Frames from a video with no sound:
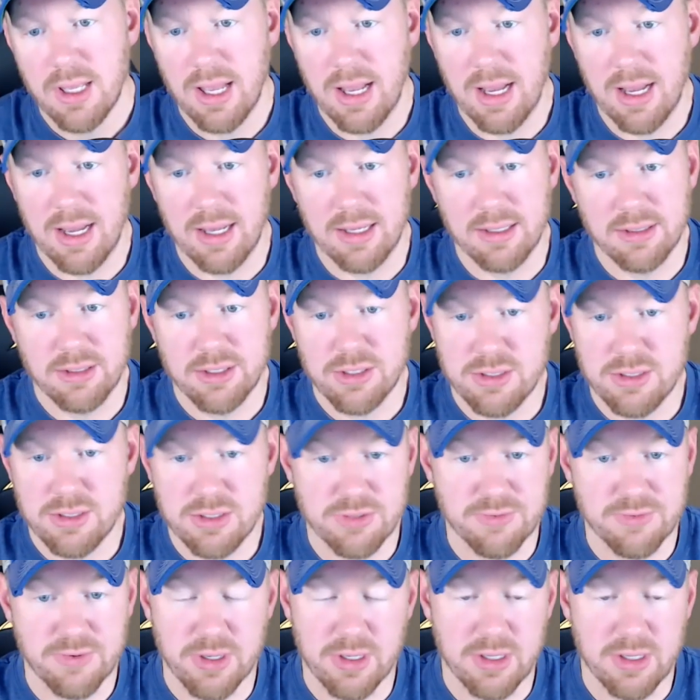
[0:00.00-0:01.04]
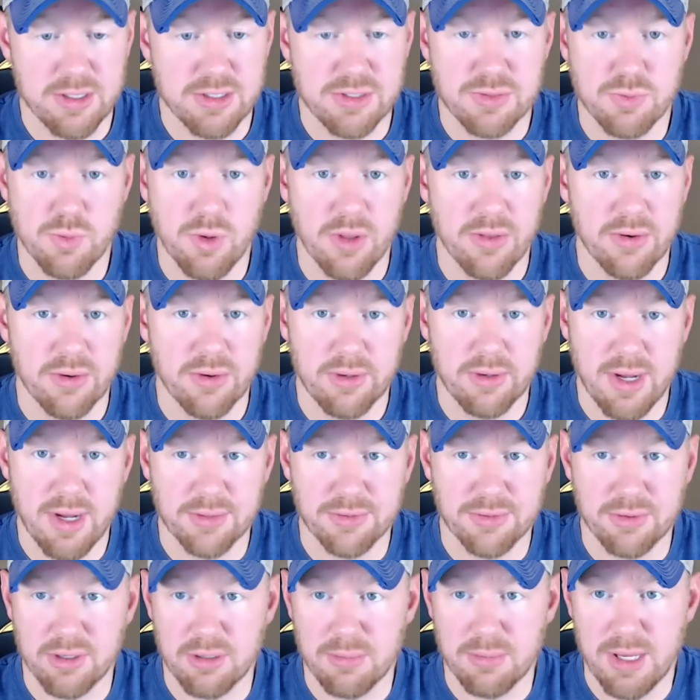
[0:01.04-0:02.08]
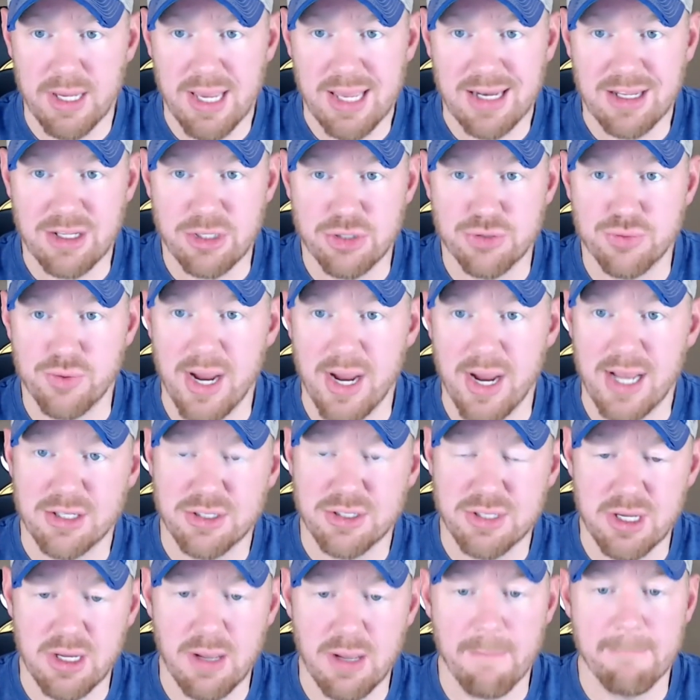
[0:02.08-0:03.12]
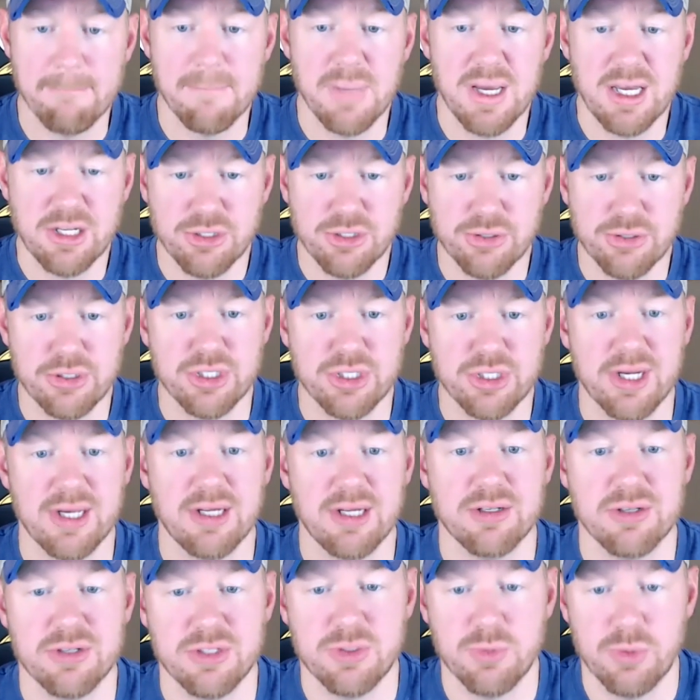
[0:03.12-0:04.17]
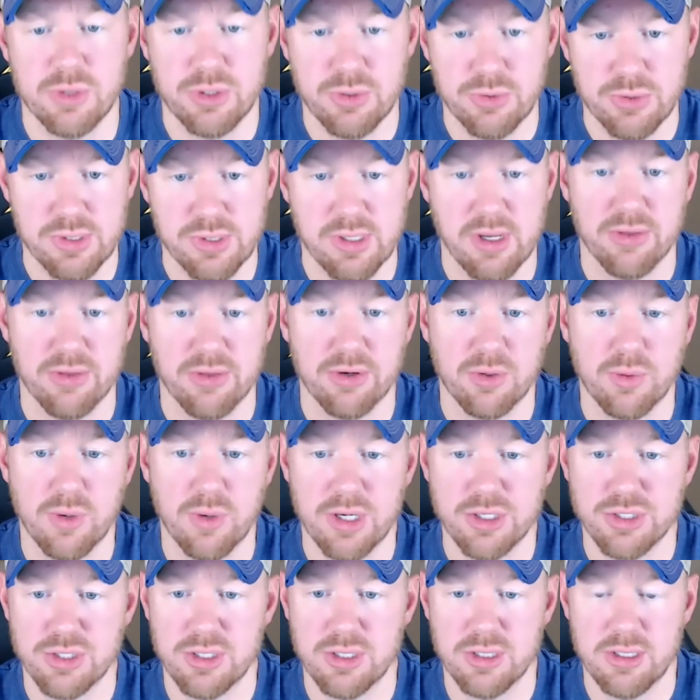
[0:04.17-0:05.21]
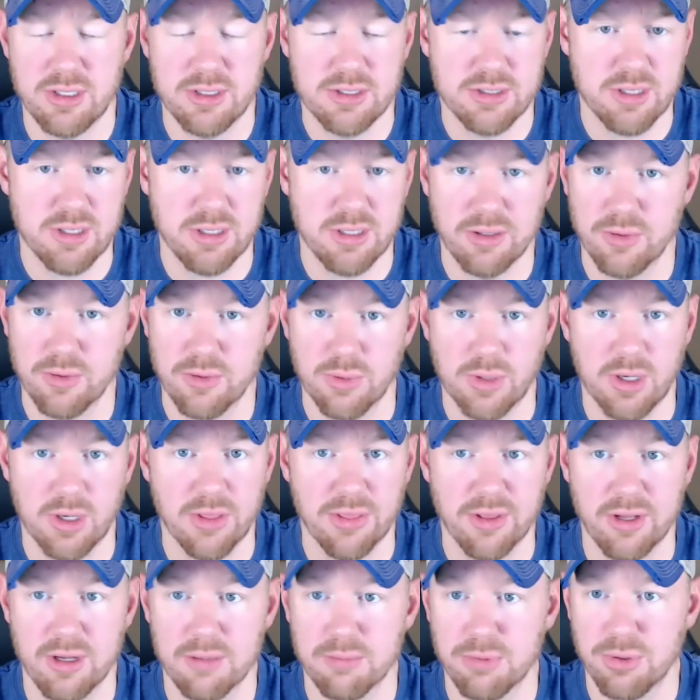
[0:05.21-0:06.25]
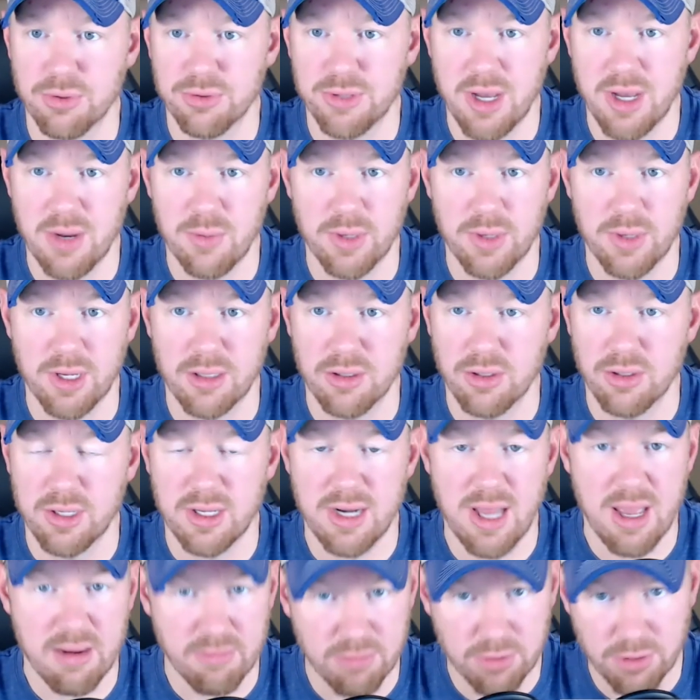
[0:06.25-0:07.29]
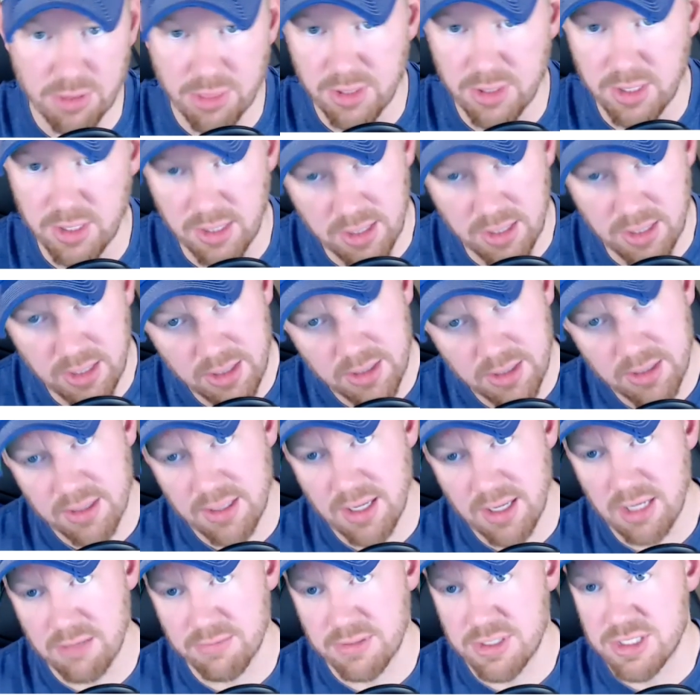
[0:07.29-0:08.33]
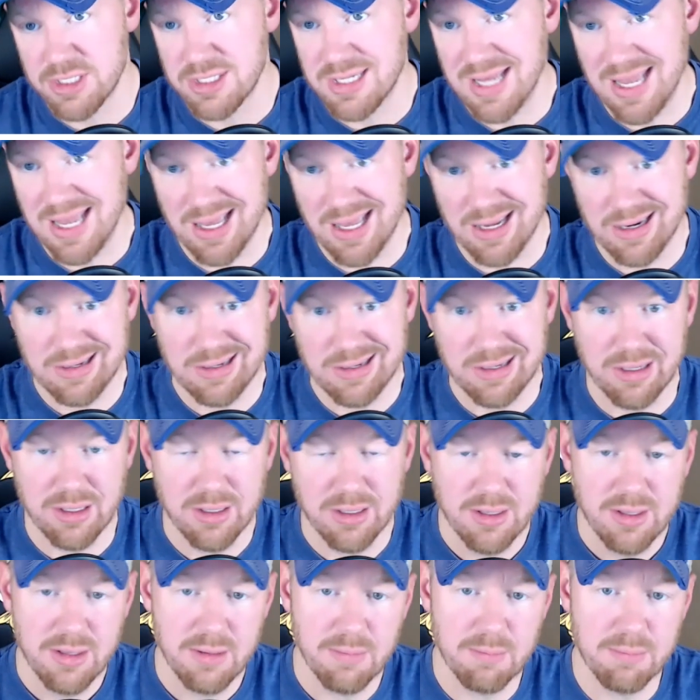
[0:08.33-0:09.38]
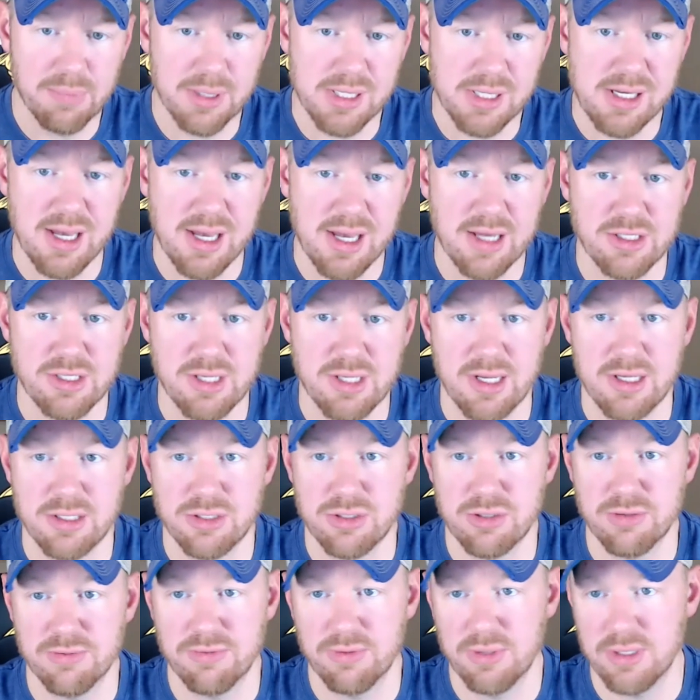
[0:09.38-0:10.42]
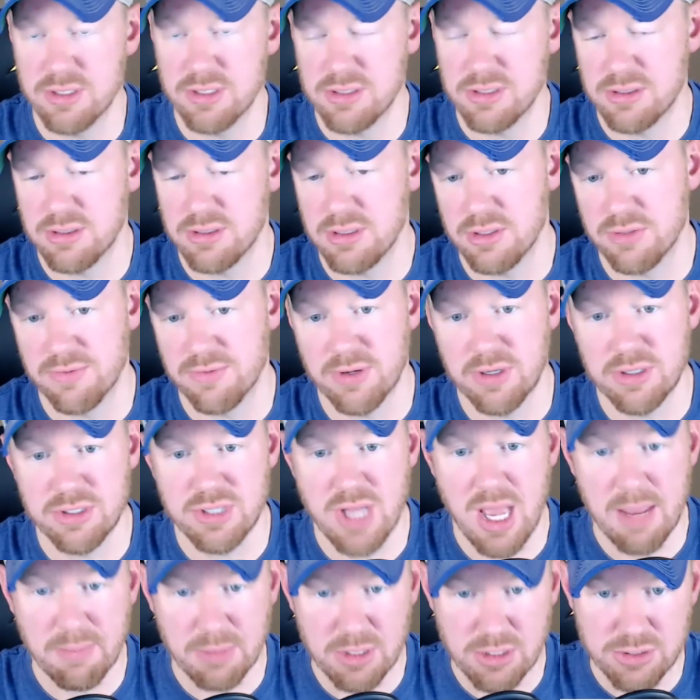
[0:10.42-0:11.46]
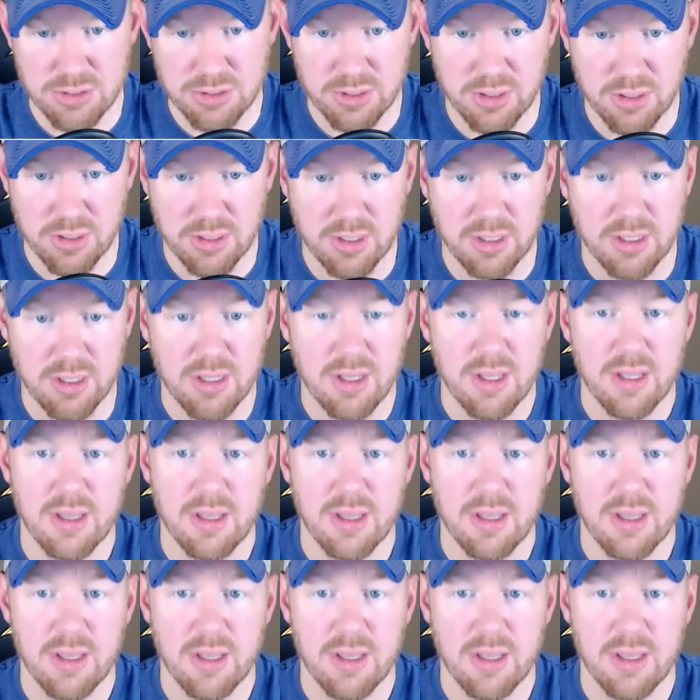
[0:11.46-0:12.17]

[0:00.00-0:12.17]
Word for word: uh, just as far as whether or not they're going to make any drastic major changes, which was another question. You just said, you know, we're going to think about that. We got to look at everything. Kind of a standard BS answer, as as far as I'm concerned.